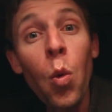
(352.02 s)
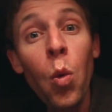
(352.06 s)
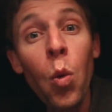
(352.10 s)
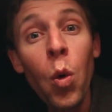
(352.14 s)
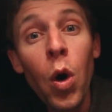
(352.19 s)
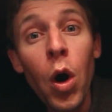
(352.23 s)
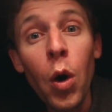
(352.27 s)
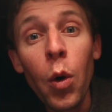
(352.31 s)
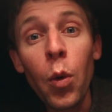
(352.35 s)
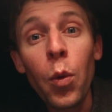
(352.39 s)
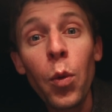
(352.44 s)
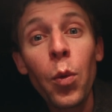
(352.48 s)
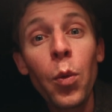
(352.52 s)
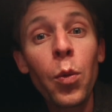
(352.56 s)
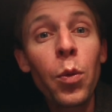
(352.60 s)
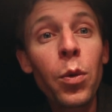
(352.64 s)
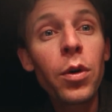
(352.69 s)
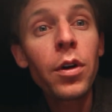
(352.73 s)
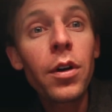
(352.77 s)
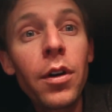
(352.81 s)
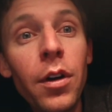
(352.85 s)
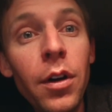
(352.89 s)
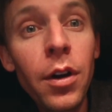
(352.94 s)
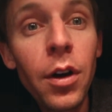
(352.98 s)
Whoa.
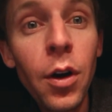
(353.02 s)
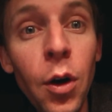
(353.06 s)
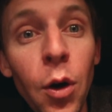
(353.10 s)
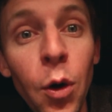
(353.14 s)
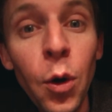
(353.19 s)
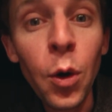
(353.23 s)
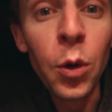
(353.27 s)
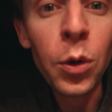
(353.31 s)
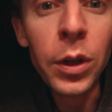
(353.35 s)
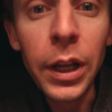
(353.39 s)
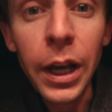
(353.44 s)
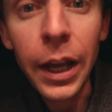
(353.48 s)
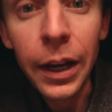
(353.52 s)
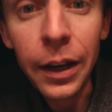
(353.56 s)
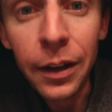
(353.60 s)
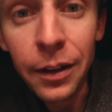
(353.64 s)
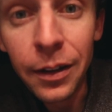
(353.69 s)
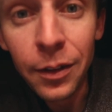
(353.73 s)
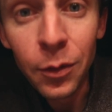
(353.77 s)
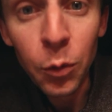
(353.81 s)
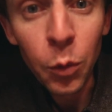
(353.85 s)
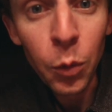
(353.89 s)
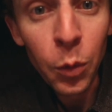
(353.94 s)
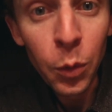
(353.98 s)
Hold on.
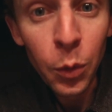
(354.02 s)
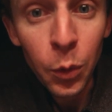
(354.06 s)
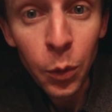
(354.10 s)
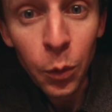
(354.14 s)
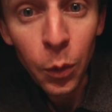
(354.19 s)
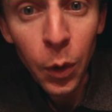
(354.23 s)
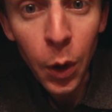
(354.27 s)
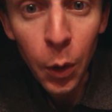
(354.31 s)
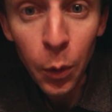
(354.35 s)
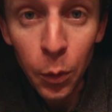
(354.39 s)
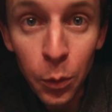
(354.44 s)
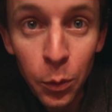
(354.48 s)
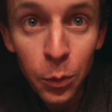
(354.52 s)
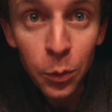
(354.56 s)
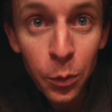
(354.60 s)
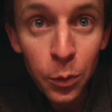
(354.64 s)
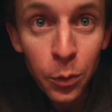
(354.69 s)
Whoa.